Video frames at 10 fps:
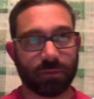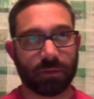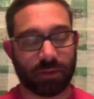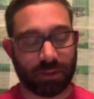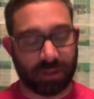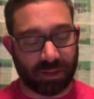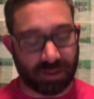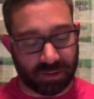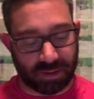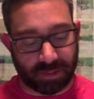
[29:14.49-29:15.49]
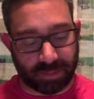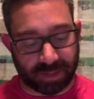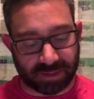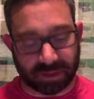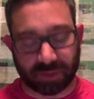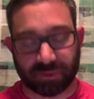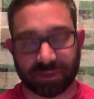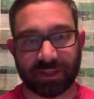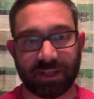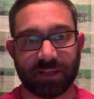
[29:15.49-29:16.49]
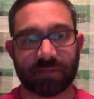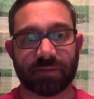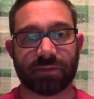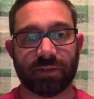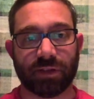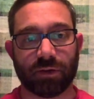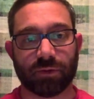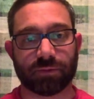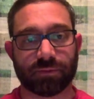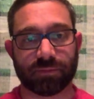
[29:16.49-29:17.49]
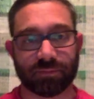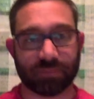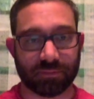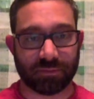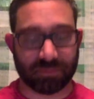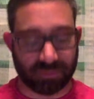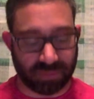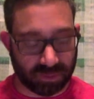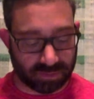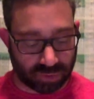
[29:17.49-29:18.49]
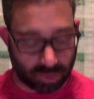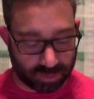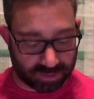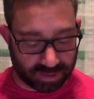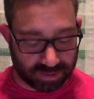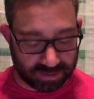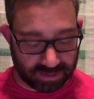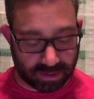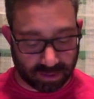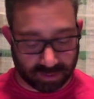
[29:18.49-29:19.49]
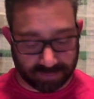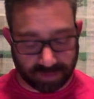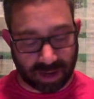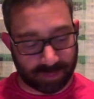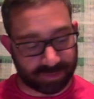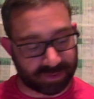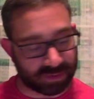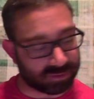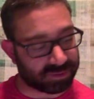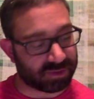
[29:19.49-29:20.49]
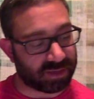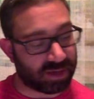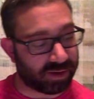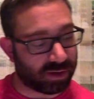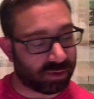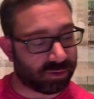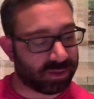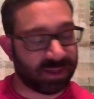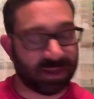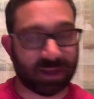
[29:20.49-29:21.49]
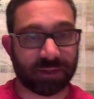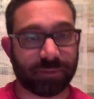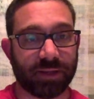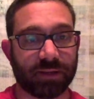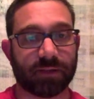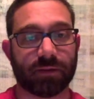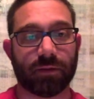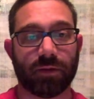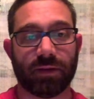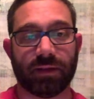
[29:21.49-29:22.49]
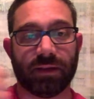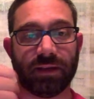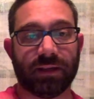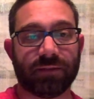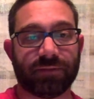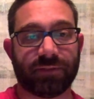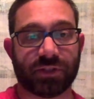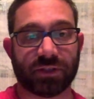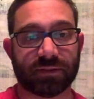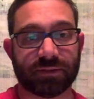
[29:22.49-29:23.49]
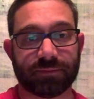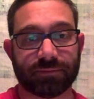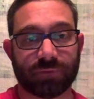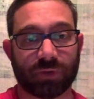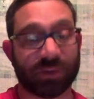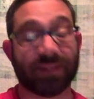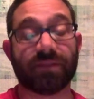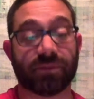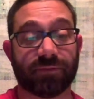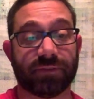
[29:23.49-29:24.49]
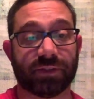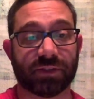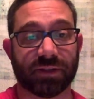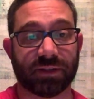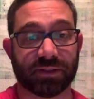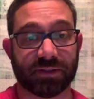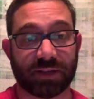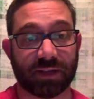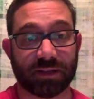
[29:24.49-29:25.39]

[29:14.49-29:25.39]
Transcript: he basically critiques this neo-Thomist idea of a hypothetical scenario as being inefficient, or insufficient, I should say.